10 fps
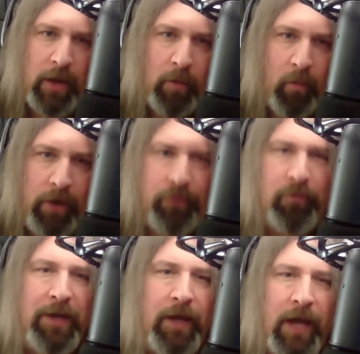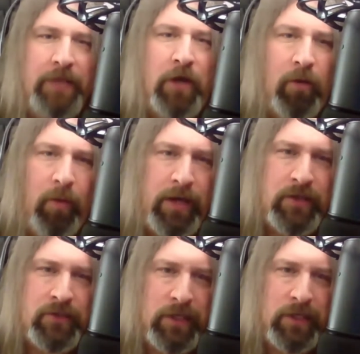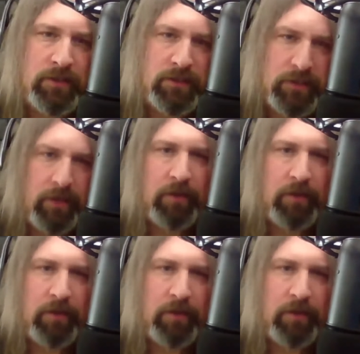With me, as always, is